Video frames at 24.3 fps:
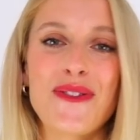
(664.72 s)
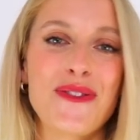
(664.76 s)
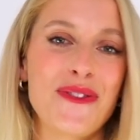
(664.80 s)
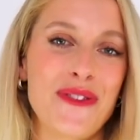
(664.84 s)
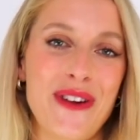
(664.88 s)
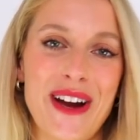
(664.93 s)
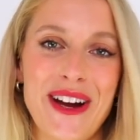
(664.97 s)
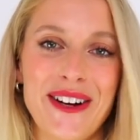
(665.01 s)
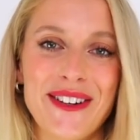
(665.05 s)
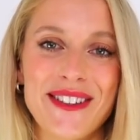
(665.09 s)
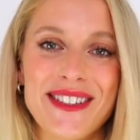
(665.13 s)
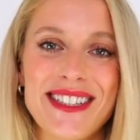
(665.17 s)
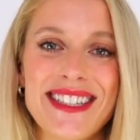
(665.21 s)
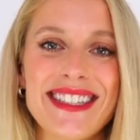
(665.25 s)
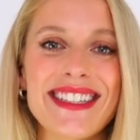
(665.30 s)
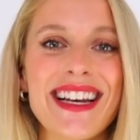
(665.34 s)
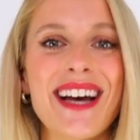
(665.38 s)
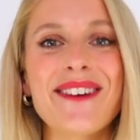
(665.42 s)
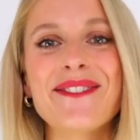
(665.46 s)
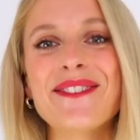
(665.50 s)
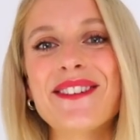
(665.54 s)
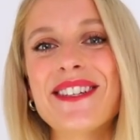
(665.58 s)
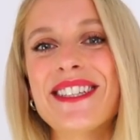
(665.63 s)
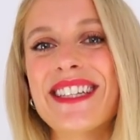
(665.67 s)
fragrance?
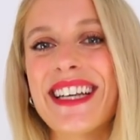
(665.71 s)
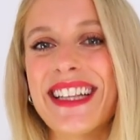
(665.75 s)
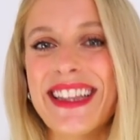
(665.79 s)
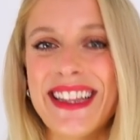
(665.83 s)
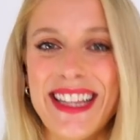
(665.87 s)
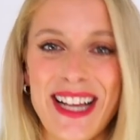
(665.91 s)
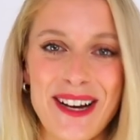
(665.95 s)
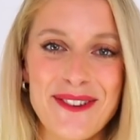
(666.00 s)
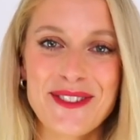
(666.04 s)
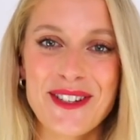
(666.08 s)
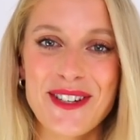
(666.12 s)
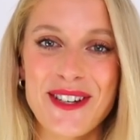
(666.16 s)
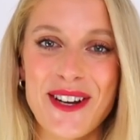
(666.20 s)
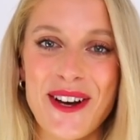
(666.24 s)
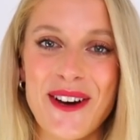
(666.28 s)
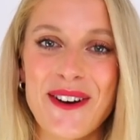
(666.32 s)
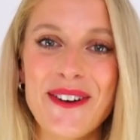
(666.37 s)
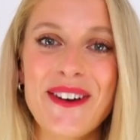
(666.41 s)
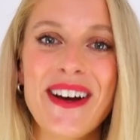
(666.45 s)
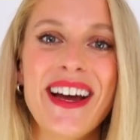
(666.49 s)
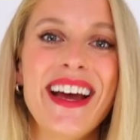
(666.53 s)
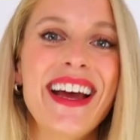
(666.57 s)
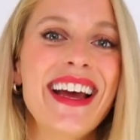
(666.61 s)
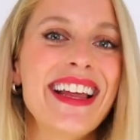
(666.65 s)
I would love to
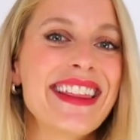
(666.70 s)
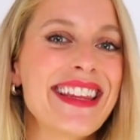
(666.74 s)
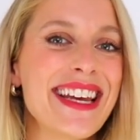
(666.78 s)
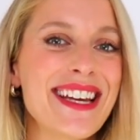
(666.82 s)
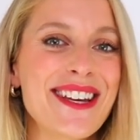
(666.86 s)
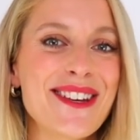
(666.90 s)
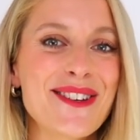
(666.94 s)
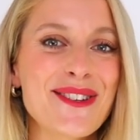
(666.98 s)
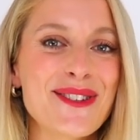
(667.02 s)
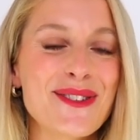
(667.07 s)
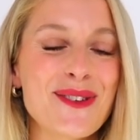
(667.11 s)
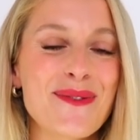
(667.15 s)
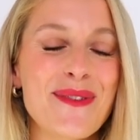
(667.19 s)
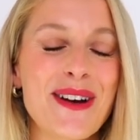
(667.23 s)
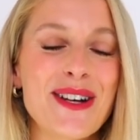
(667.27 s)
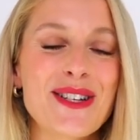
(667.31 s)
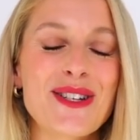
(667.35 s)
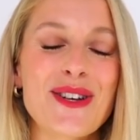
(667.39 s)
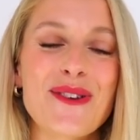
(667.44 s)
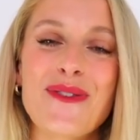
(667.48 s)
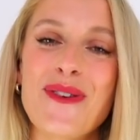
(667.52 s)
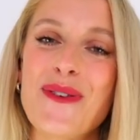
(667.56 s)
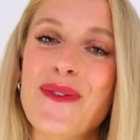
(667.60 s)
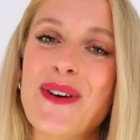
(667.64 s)
know. Thank you so
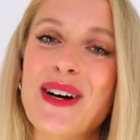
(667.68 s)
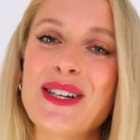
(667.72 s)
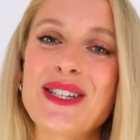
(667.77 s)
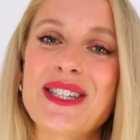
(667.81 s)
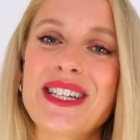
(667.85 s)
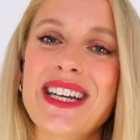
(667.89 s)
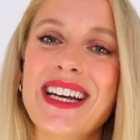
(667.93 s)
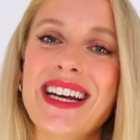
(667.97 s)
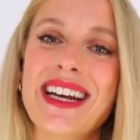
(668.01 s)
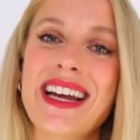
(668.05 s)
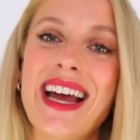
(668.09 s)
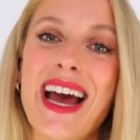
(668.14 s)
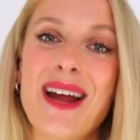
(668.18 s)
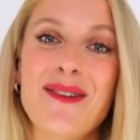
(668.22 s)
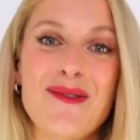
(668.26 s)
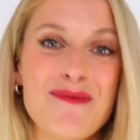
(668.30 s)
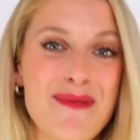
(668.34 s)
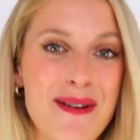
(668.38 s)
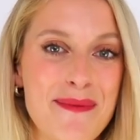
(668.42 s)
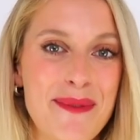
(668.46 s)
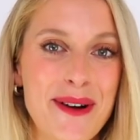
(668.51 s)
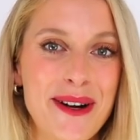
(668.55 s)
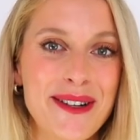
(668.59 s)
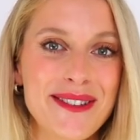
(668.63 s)
much for watching and
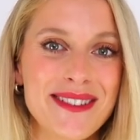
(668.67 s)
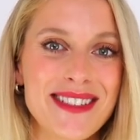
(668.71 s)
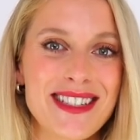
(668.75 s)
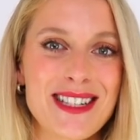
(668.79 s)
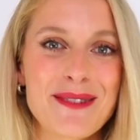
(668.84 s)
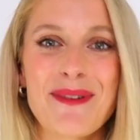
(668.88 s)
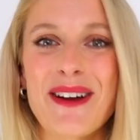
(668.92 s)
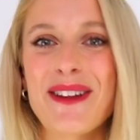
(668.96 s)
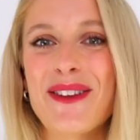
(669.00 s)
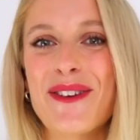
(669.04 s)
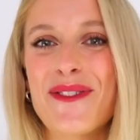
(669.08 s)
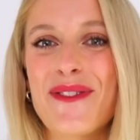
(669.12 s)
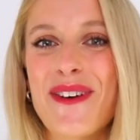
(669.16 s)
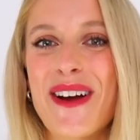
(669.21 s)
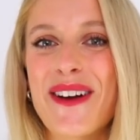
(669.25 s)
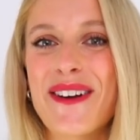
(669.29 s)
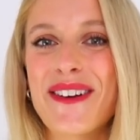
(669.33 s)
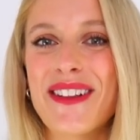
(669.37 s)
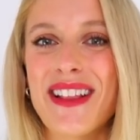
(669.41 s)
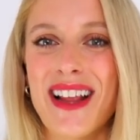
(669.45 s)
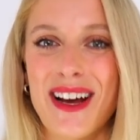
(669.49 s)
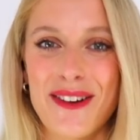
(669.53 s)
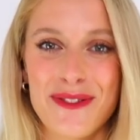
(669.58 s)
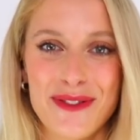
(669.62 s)
remember, spread the
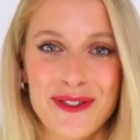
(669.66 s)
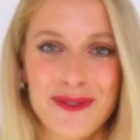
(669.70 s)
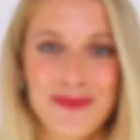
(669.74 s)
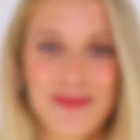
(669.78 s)
fragrant love.